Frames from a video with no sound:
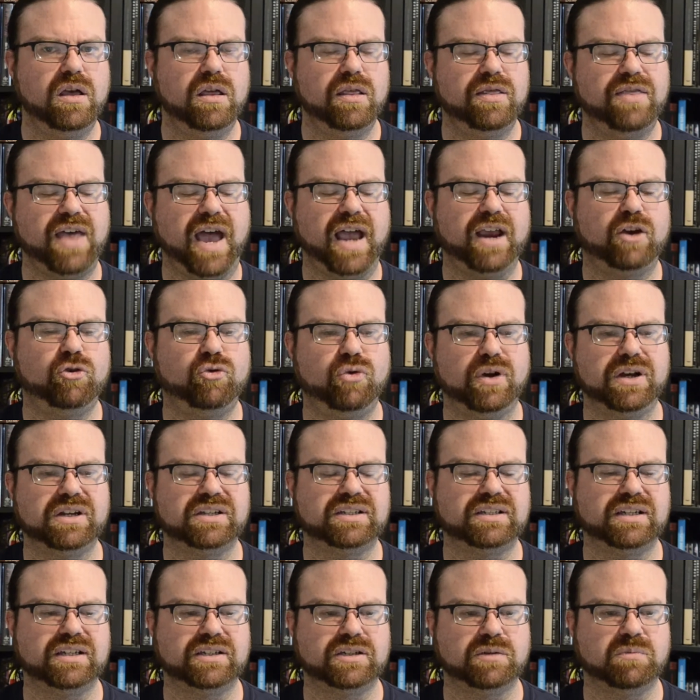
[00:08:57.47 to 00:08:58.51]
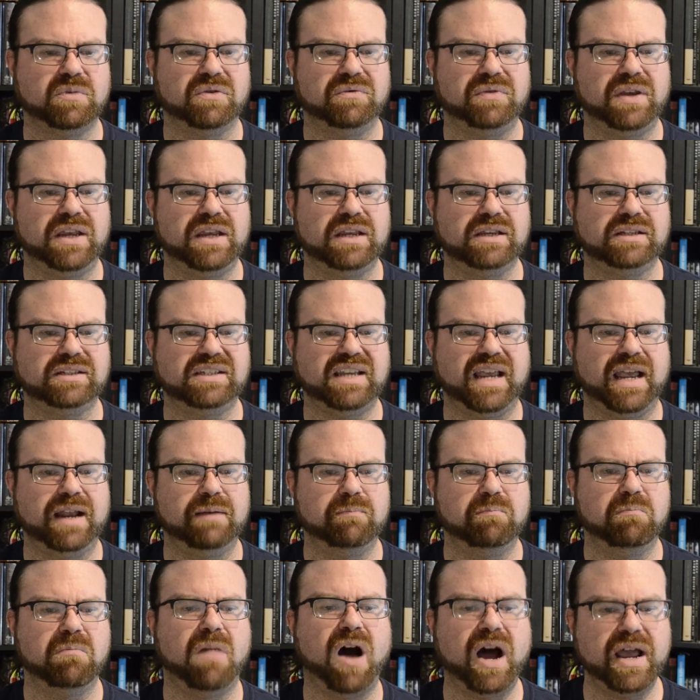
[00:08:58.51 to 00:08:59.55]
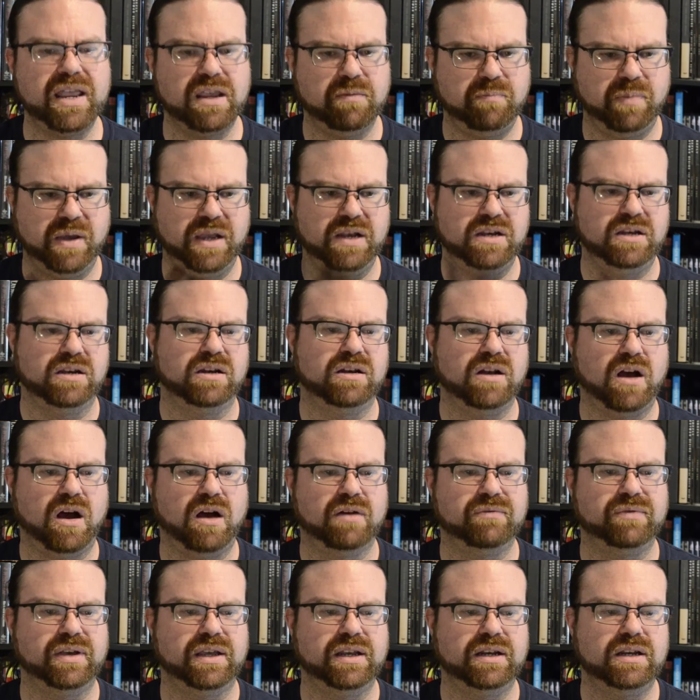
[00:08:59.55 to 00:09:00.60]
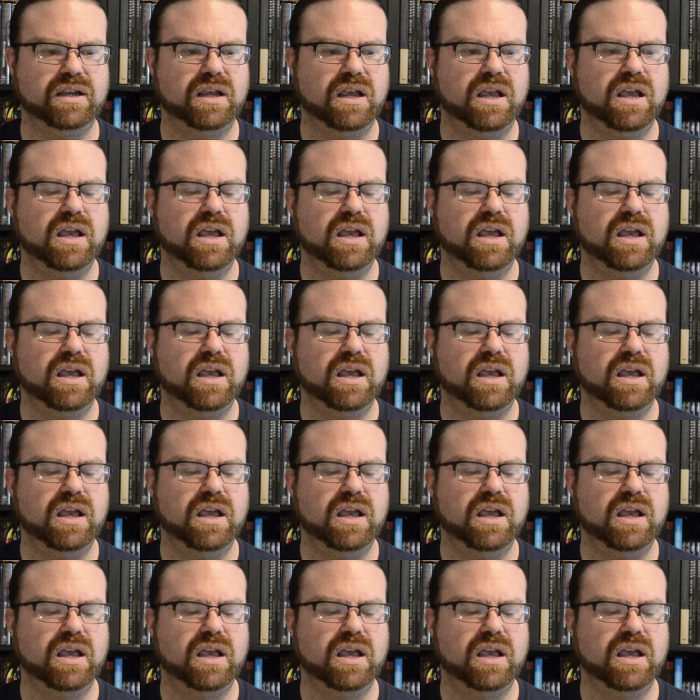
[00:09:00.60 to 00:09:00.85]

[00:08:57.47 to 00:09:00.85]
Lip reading: that criticism of his and my opinion of it.